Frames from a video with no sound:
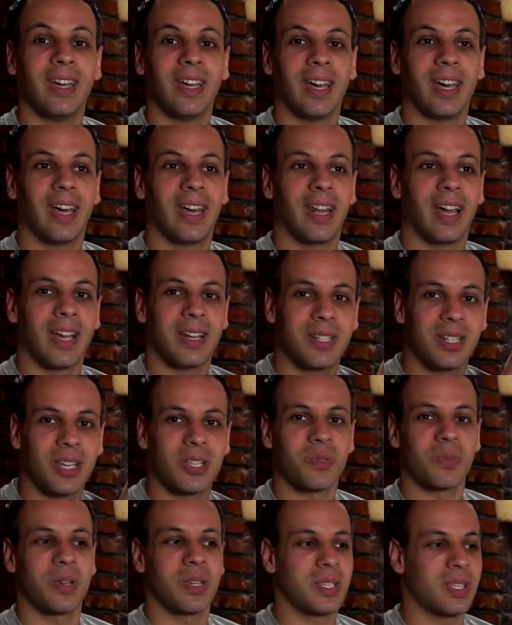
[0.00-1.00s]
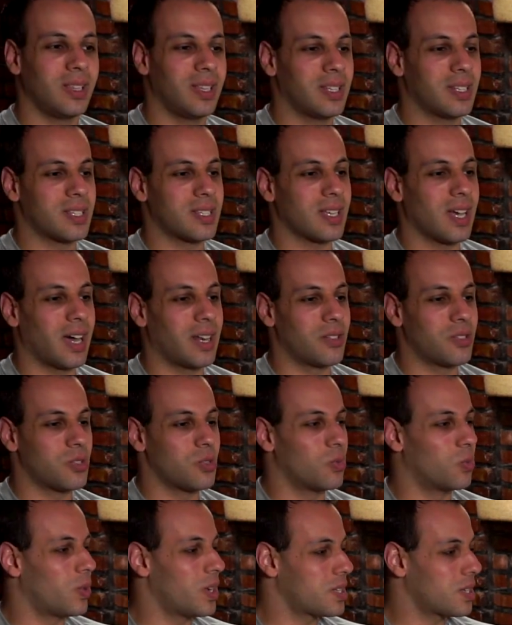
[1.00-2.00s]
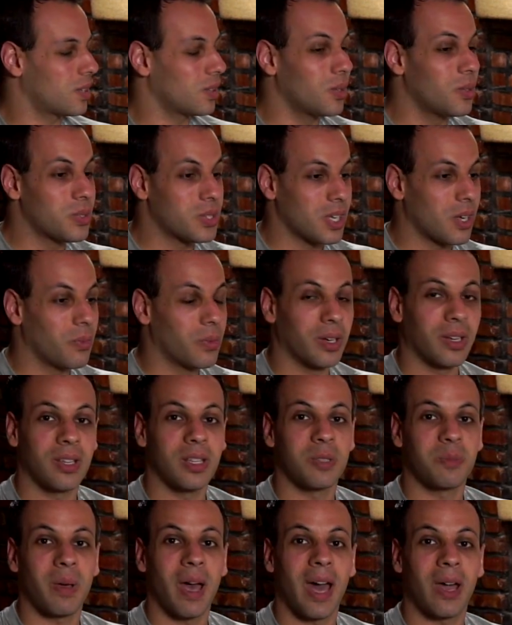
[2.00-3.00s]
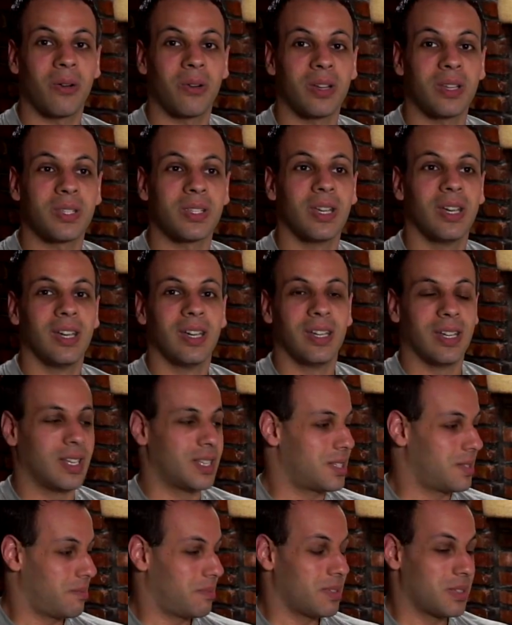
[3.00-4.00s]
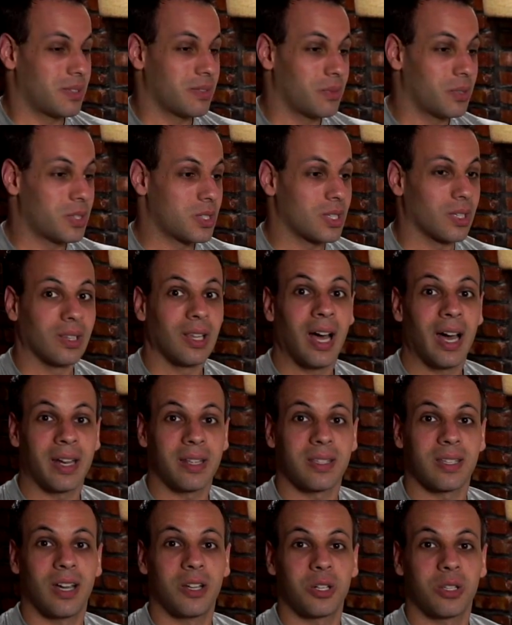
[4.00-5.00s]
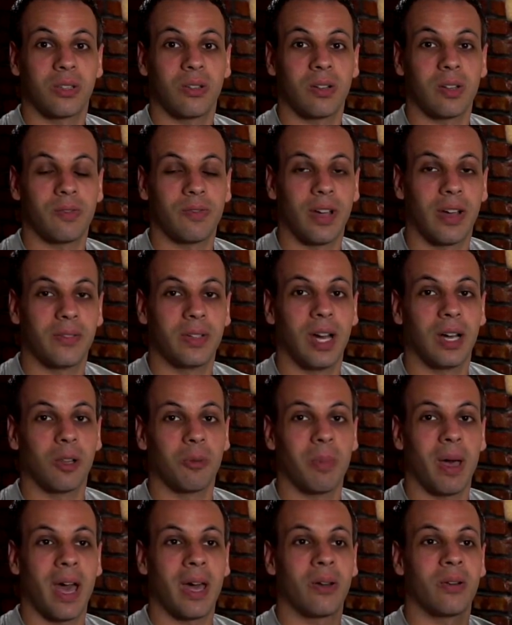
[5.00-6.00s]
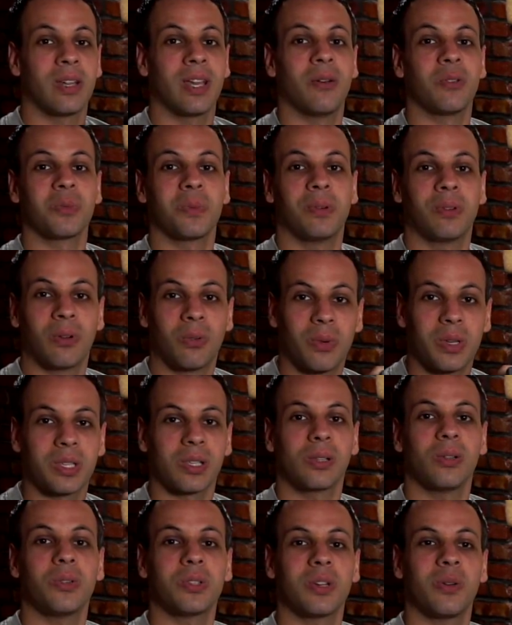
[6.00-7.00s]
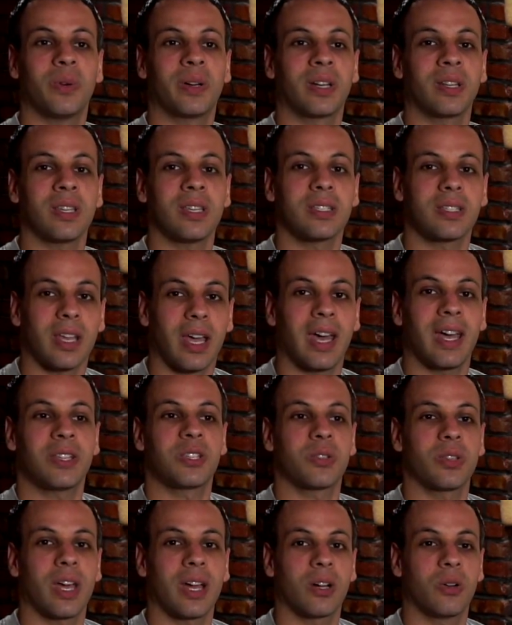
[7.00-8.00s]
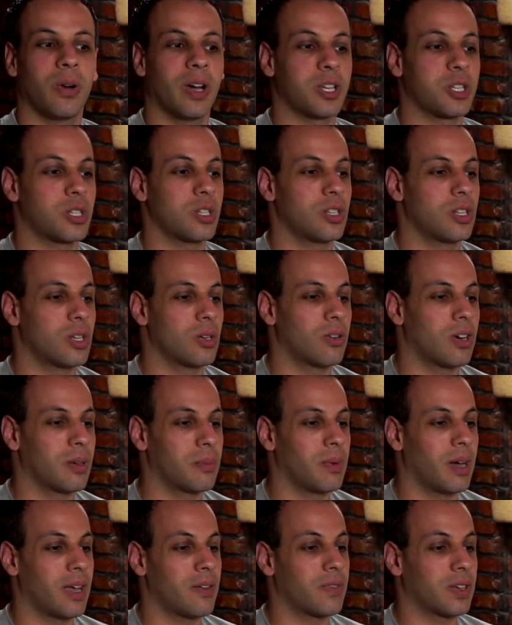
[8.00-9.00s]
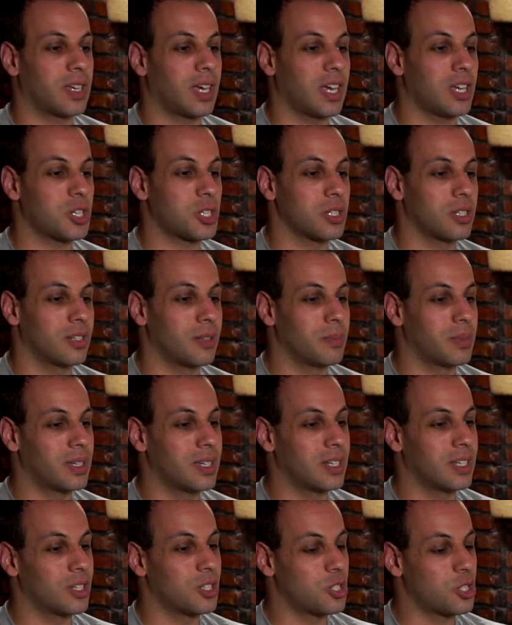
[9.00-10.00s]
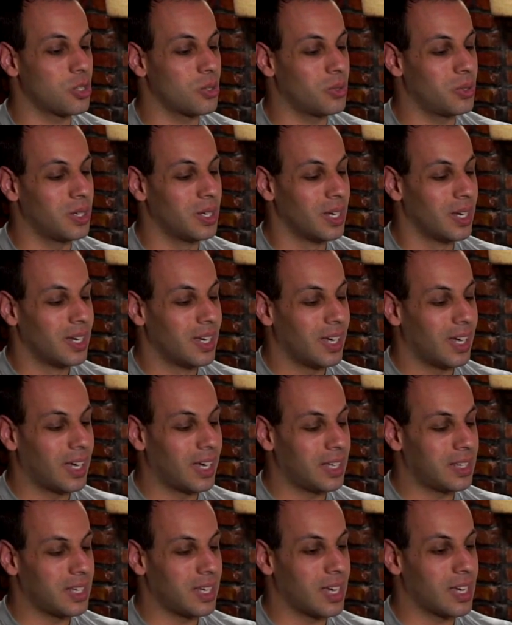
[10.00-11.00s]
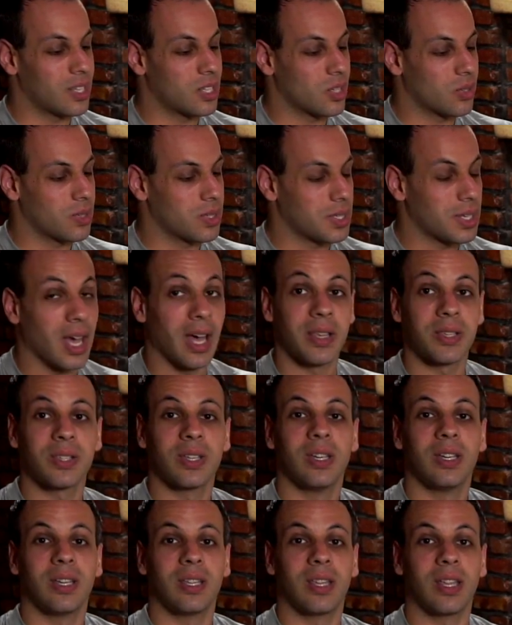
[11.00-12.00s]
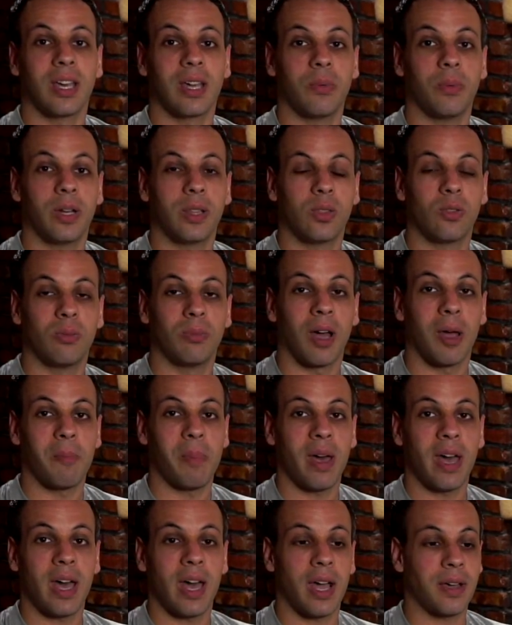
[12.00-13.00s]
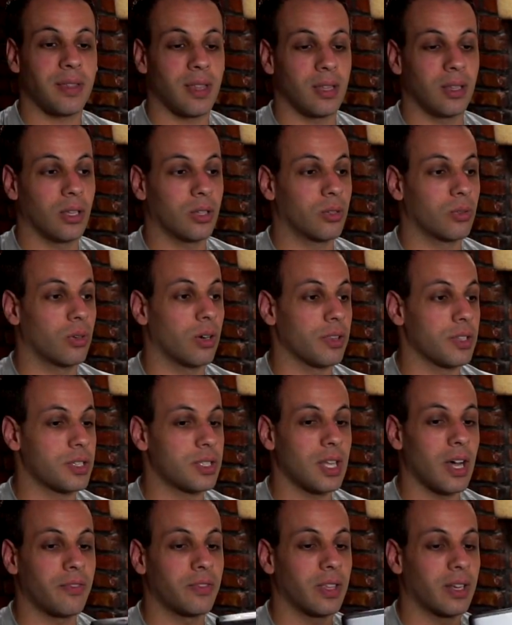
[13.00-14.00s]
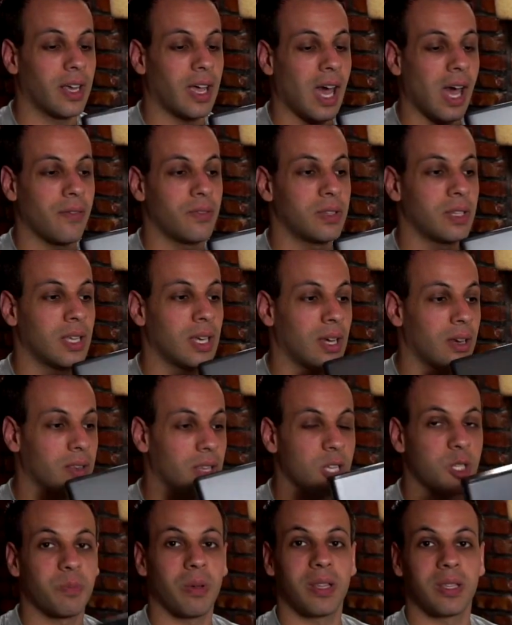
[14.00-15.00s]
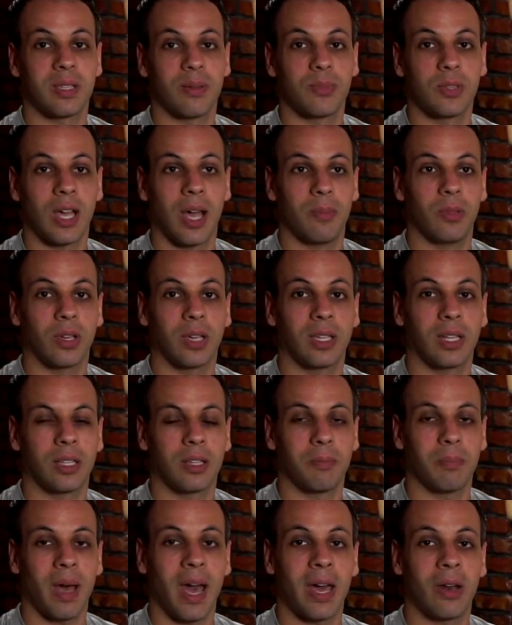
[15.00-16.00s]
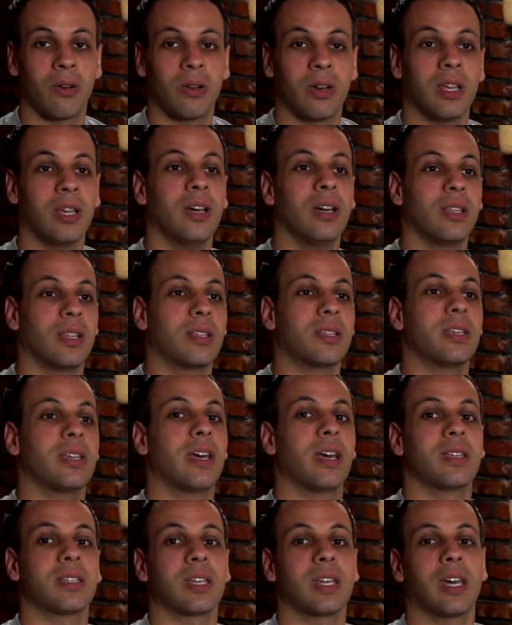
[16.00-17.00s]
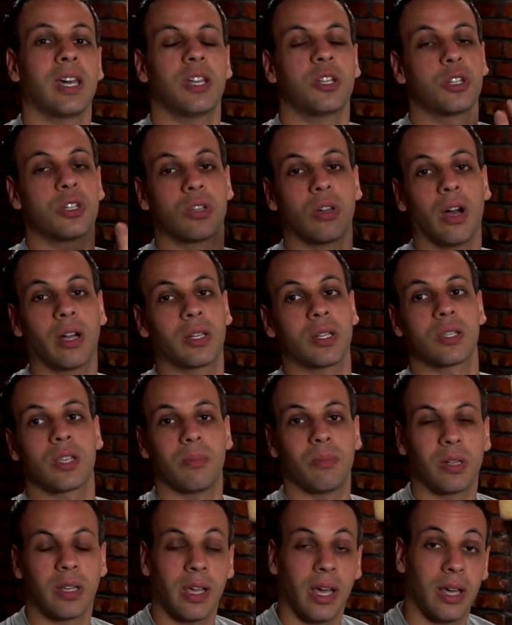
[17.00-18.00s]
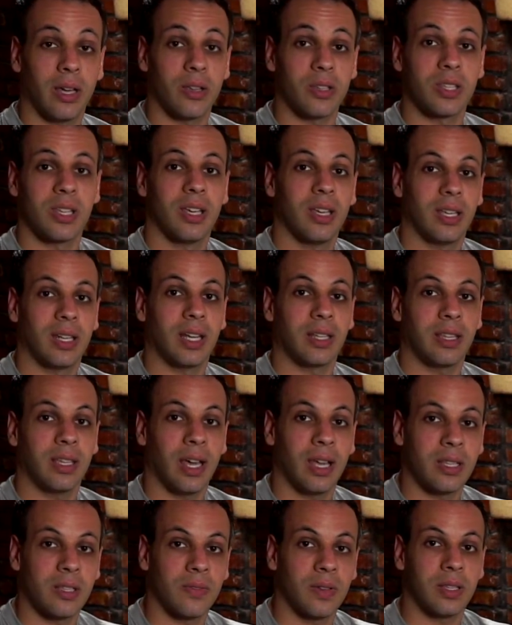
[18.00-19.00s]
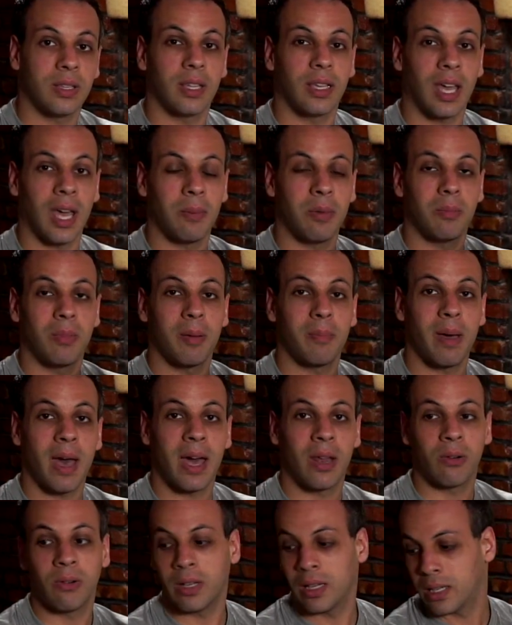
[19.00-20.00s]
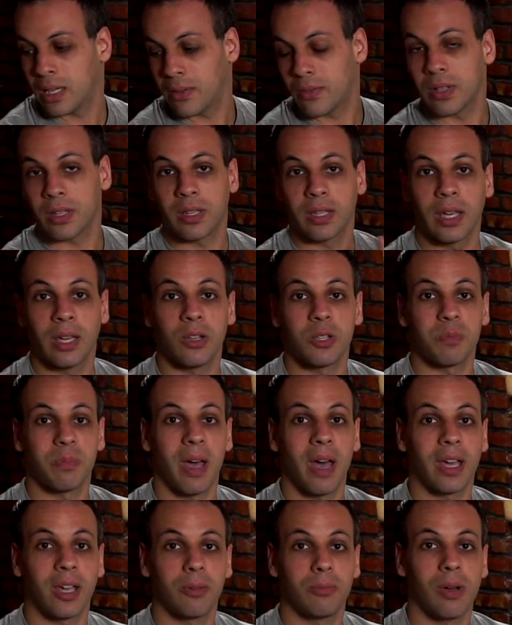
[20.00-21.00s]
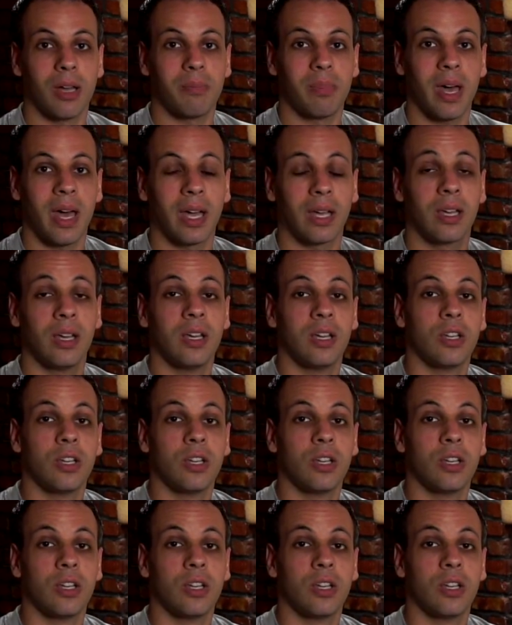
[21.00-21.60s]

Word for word: and I just recently decided to risk losing one of these batteries, it's, which is a lot. It's a one hundred thirty-five dollar battery. I was willing to risk losing one of these to answer that question during my vacation in the beginning of June, and the answer is yes. They went through my bag, they looked through all the stuff that I have in there, they spent some time looking at the battery, the T S A agent talked to somebody else, and at the end of it, they gave me my battery and everything else back in my bag.